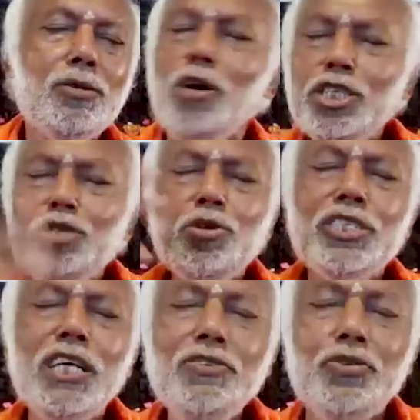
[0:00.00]
Not in
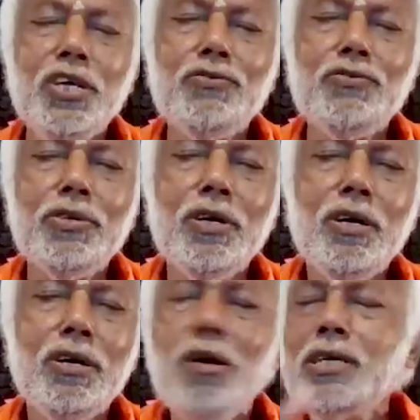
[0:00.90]
your senses.
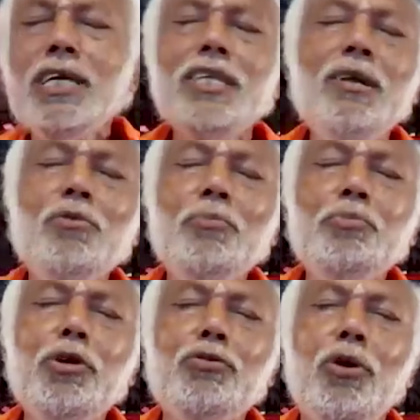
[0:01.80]
Not at the level
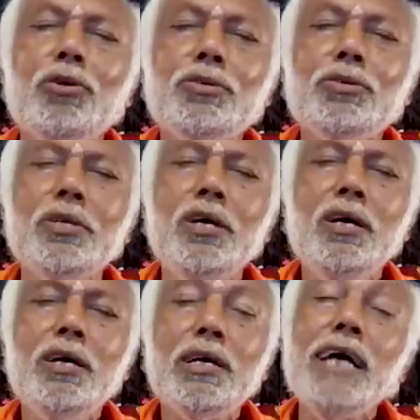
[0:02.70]
of your thoughts.
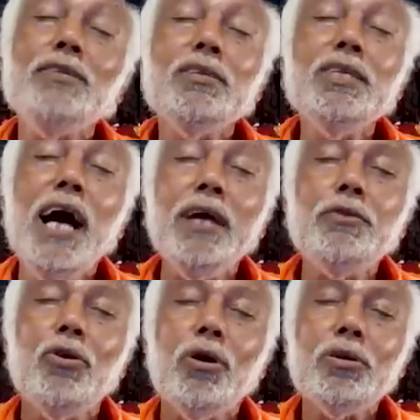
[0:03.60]
Neither the eye.